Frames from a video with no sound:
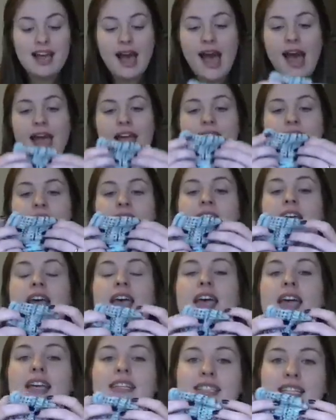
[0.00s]
guys,
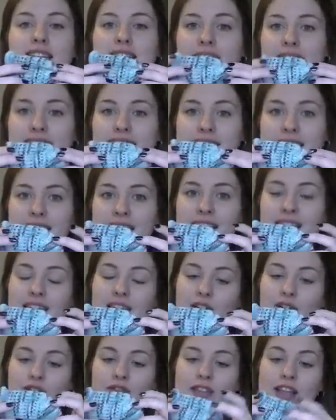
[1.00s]
it's a gusset and a
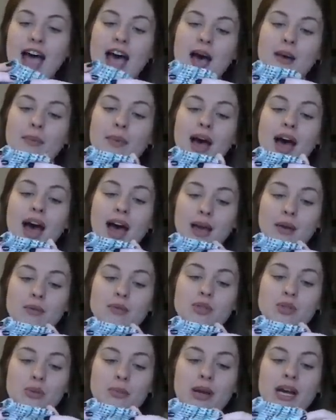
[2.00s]
heel flap. I
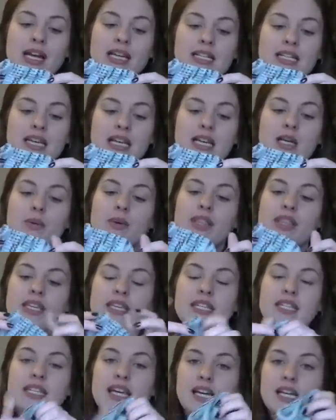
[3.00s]
was reminded with
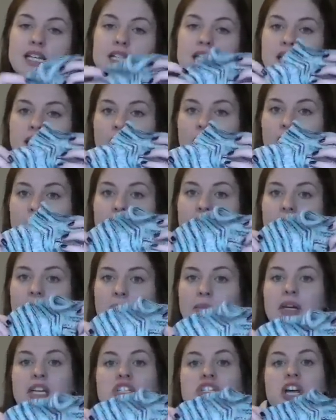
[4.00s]
this second sock
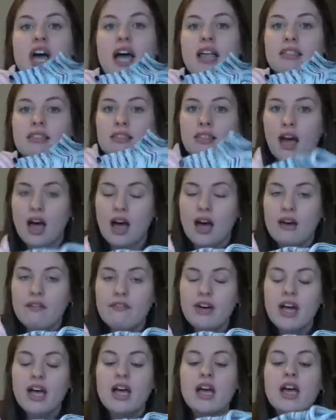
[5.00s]
how much I
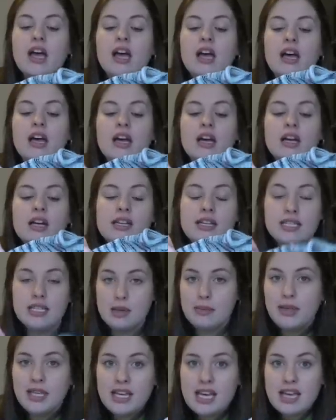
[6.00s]
love
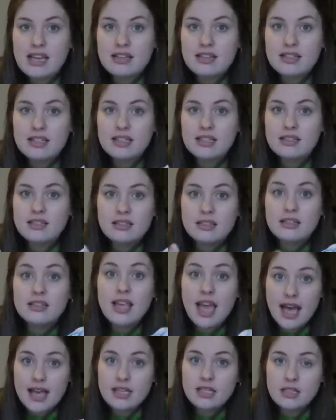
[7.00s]
DPNs
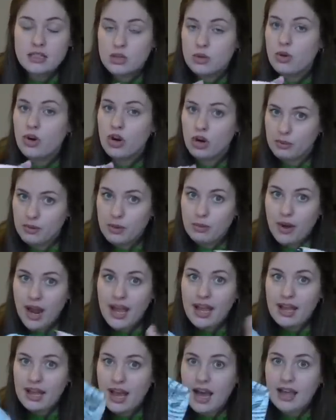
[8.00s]
Yes, you heard me
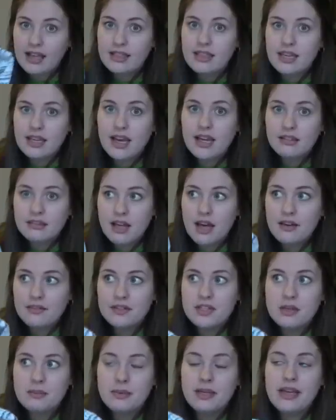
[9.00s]
right. I think I
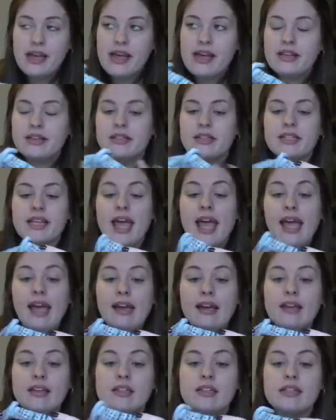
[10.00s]
love DPNs
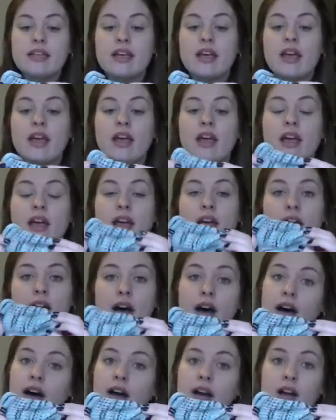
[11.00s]
and
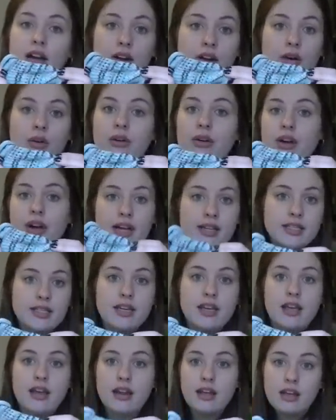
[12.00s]
a good old
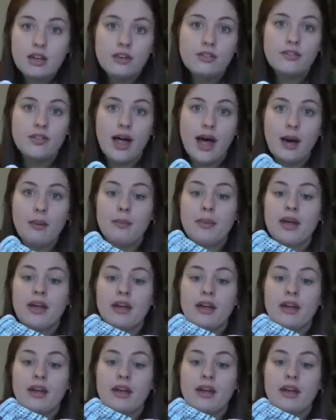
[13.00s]
gusset and a heel flap.